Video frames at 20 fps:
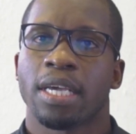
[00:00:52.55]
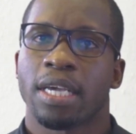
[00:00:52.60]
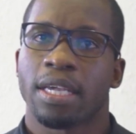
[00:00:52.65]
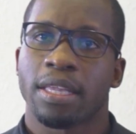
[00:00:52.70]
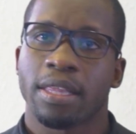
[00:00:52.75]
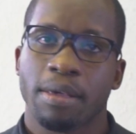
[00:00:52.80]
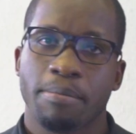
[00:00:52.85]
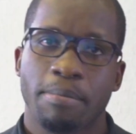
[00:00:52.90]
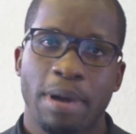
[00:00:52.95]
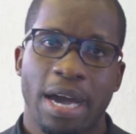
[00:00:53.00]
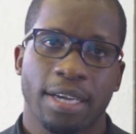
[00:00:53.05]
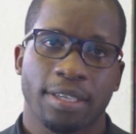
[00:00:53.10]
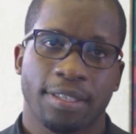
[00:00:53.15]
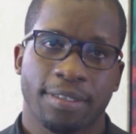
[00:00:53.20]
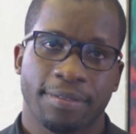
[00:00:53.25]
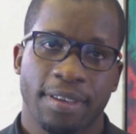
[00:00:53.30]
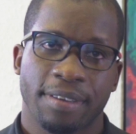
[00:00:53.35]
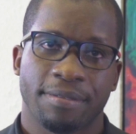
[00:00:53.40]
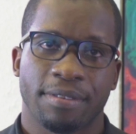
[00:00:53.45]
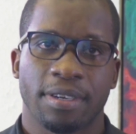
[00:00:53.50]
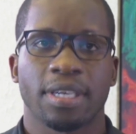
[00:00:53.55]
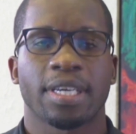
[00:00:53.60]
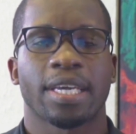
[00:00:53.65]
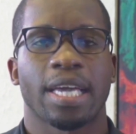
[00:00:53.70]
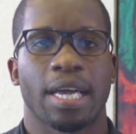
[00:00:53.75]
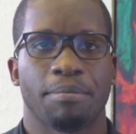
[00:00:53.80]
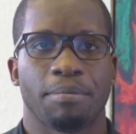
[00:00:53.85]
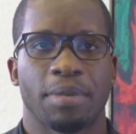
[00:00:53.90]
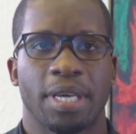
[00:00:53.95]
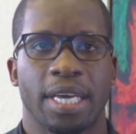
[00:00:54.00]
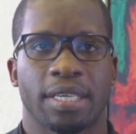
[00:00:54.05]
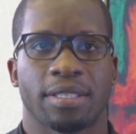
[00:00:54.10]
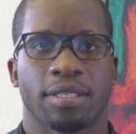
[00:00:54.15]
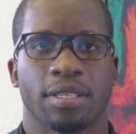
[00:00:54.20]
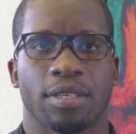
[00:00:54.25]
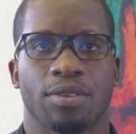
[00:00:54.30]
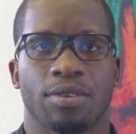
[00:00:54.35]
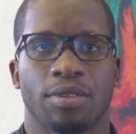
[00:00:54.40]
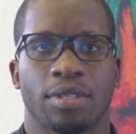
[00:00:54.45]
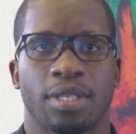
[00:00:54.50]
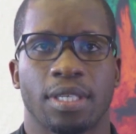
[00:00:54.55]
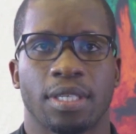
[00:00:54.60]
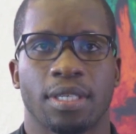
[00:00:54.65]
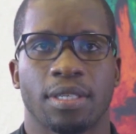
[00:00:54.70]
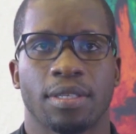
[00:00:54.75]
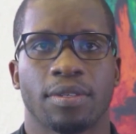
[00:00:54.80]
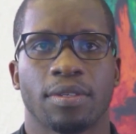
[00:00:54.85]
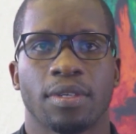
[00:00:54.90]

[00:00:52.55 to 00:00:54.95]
in the bank's favor can be executed.